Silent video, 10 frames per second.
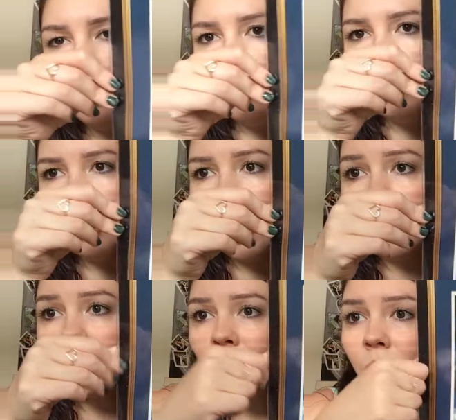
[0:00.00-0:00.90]
an
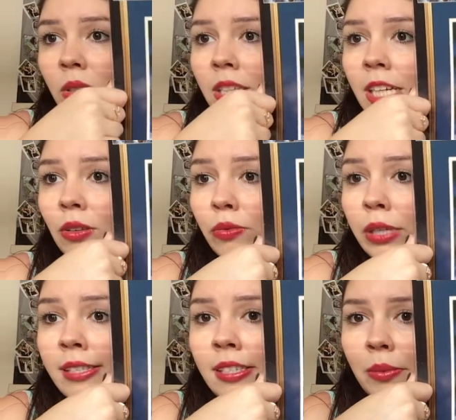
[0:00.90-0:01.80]
actually
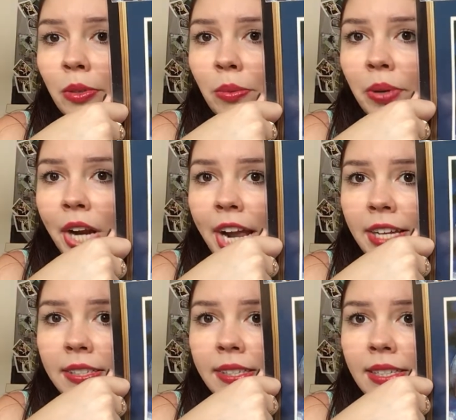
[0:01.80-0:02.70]
reasonable
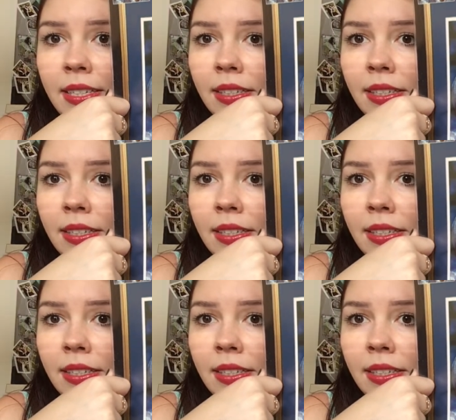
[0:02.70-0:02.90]
price.